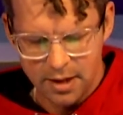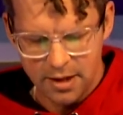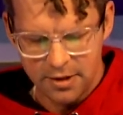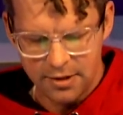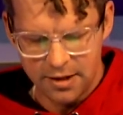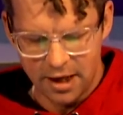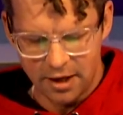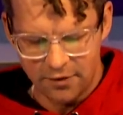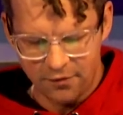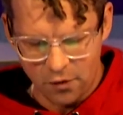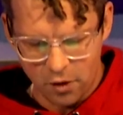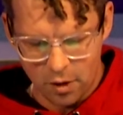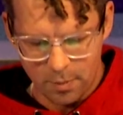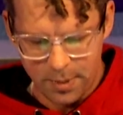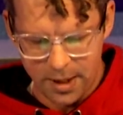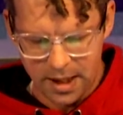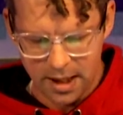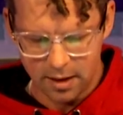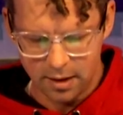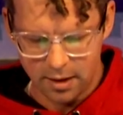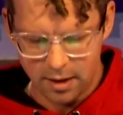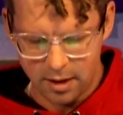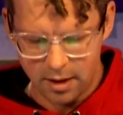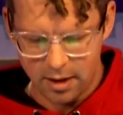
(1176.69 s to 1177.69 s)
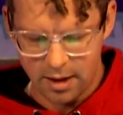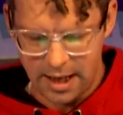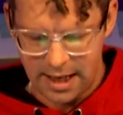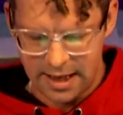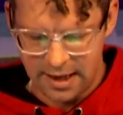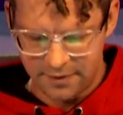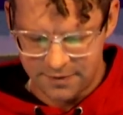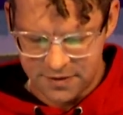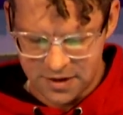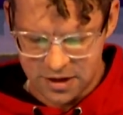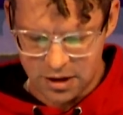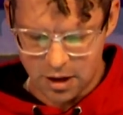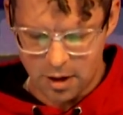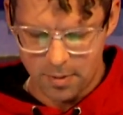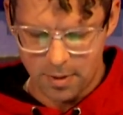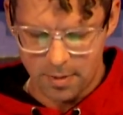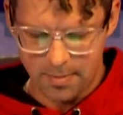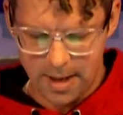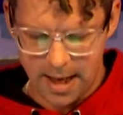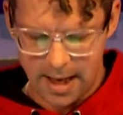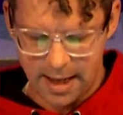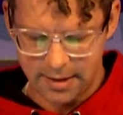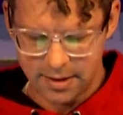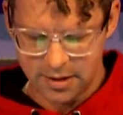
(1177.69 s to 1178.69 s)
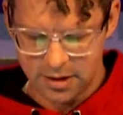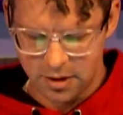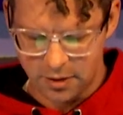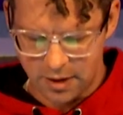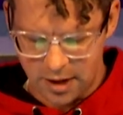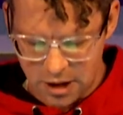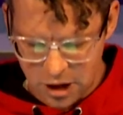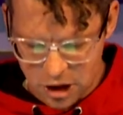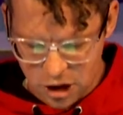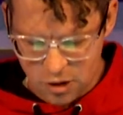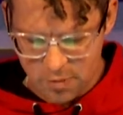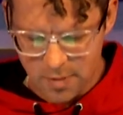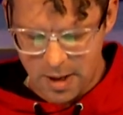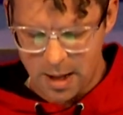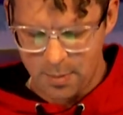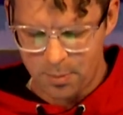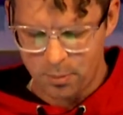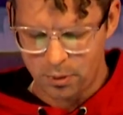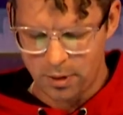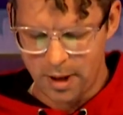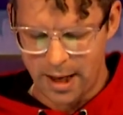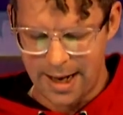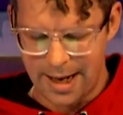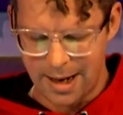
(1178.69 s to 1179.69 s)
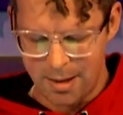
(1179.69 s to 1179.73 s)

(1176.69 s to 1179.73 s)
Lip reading: Therefore, be alert and of sober mind so that you may pray.